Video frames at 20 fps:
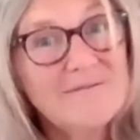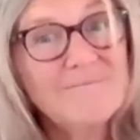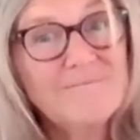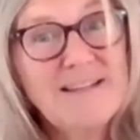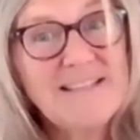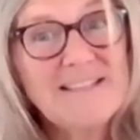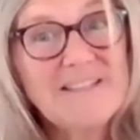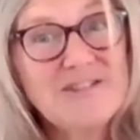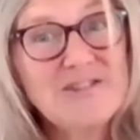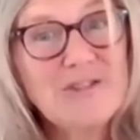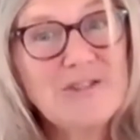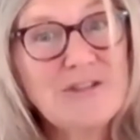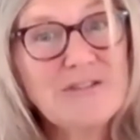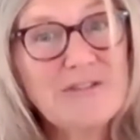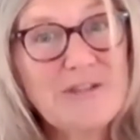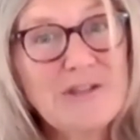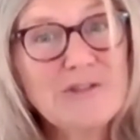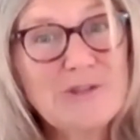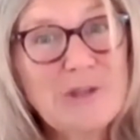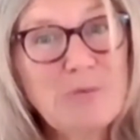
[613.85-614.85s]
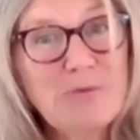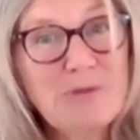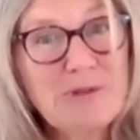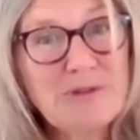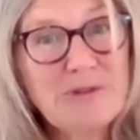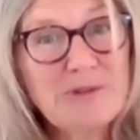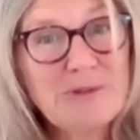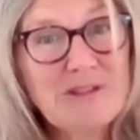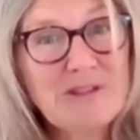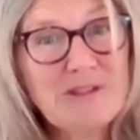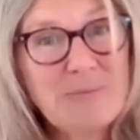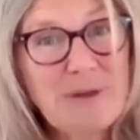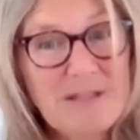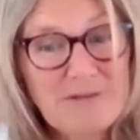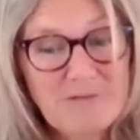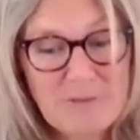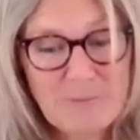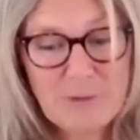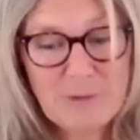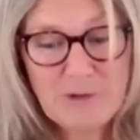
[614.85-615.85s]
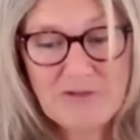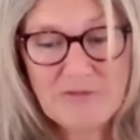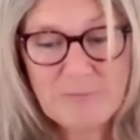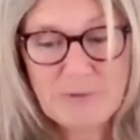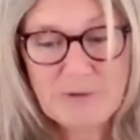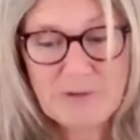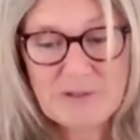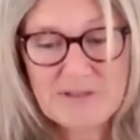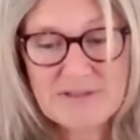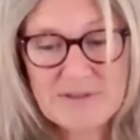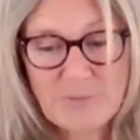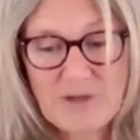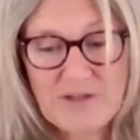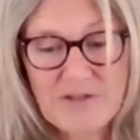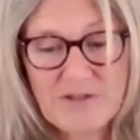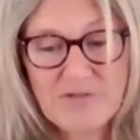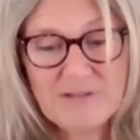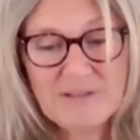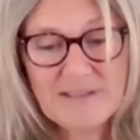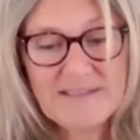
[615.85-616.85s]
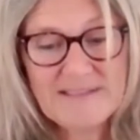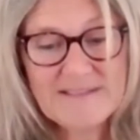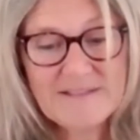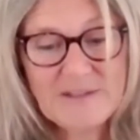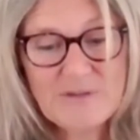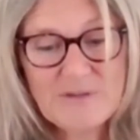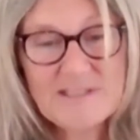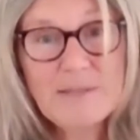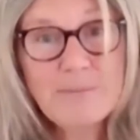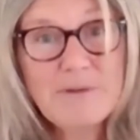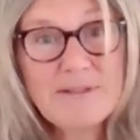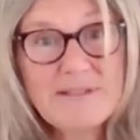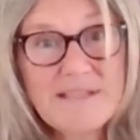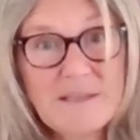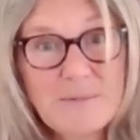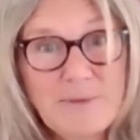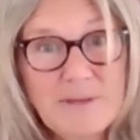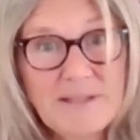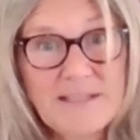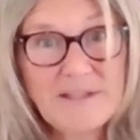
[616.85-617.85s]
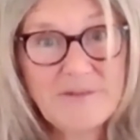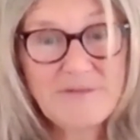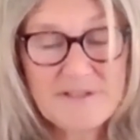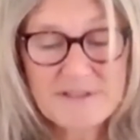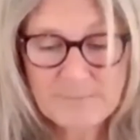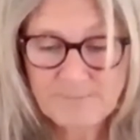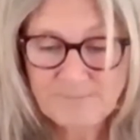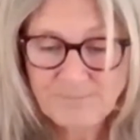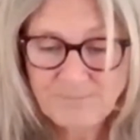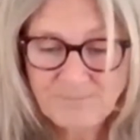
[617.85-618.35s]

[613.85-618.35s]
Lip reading: make sure that those obstacles have been removed, because when you release those limiting beliefs,